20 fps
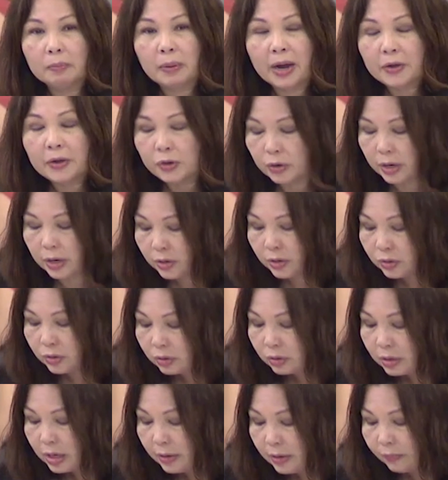by your
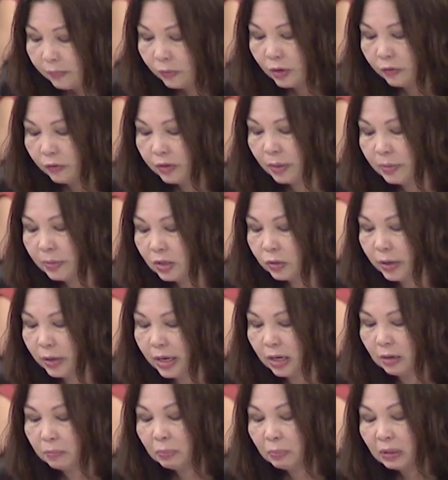history of
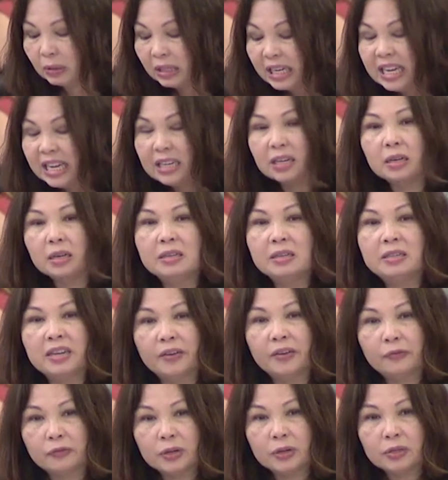demonstrating complete
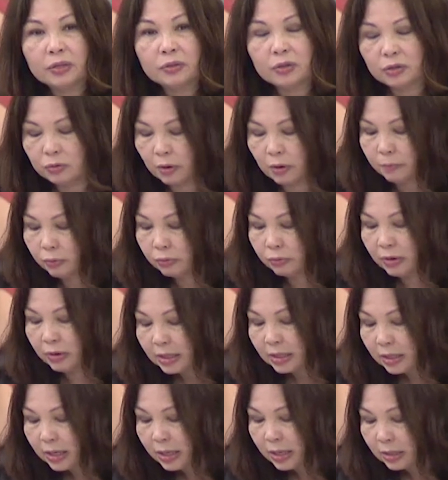deference to a
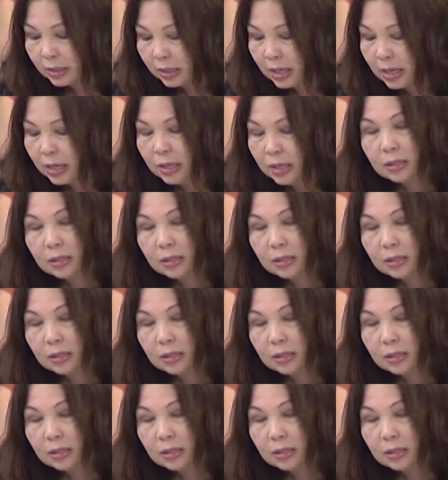president's